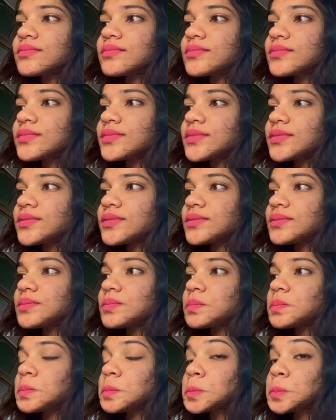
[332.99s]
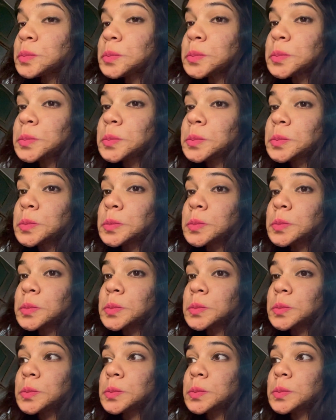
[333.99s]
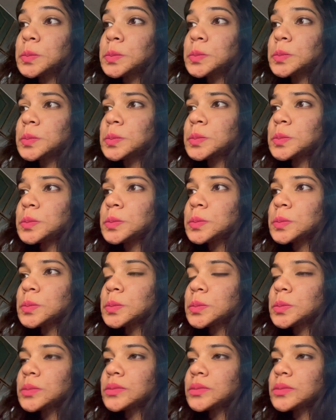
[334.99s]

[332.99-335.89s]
a little bit of care, so do that.